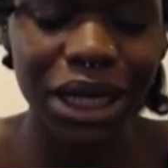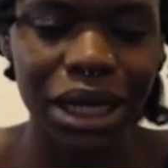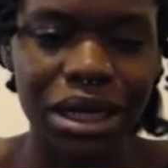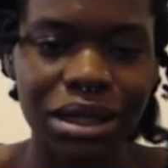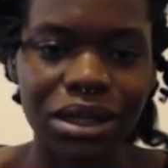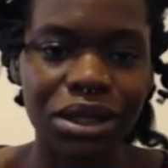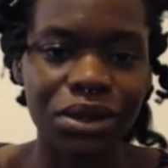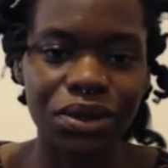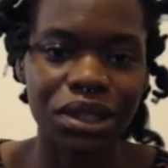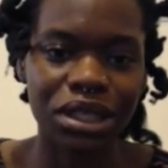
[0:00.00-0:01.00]
Excuse
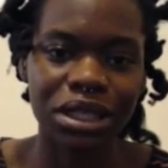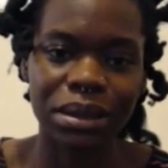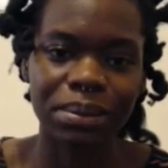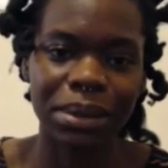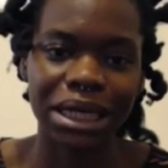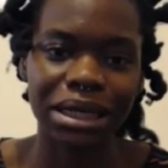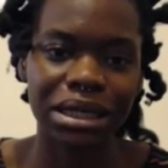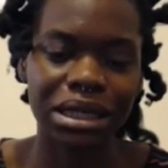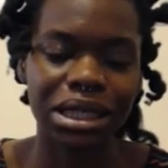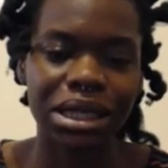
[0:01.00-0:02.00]
the
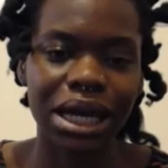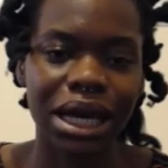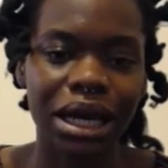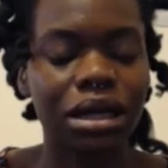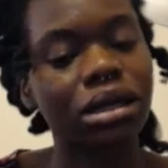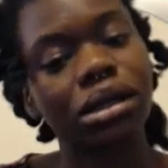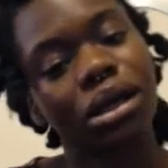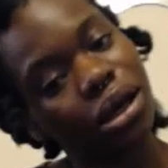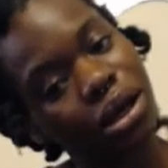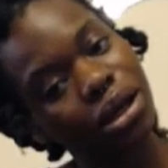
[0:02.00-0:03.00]
speech and
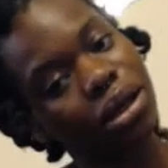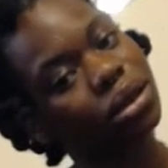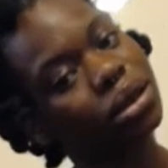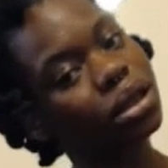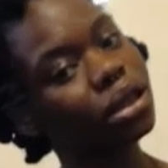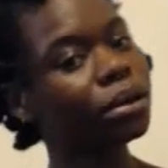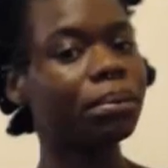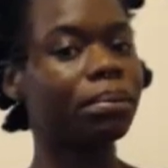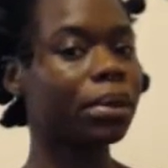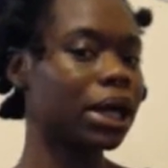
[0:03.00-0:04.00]
the
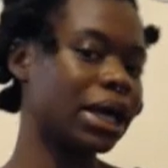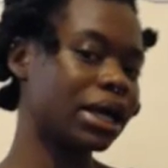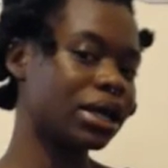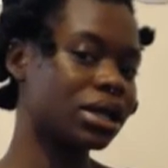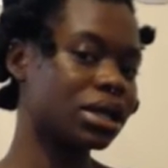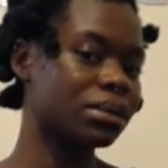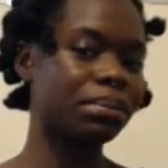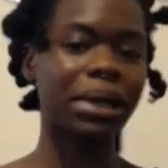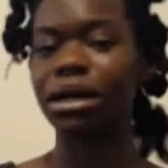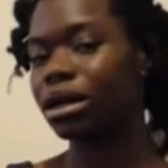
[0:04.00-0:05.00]
bad,
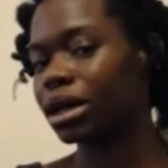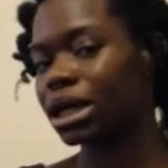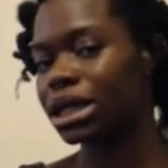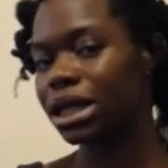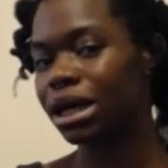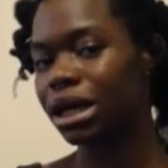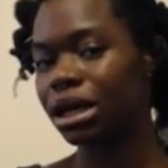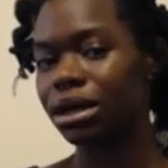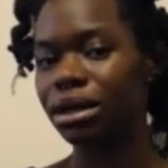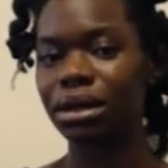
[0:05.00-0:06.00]
bad
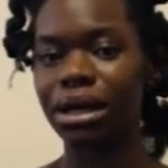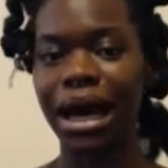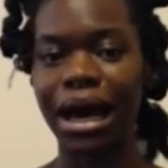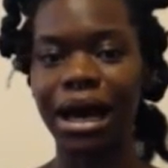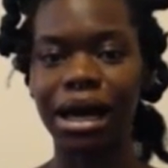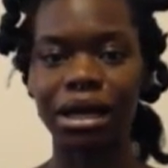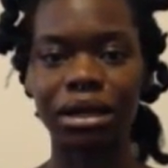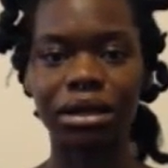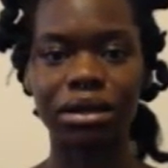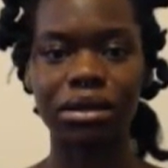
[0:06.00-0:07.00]
lighting
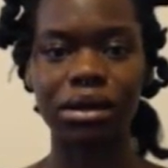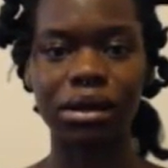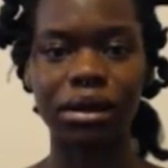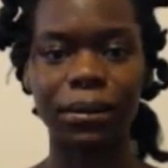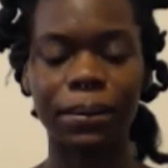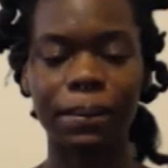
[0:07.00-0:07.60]
and um,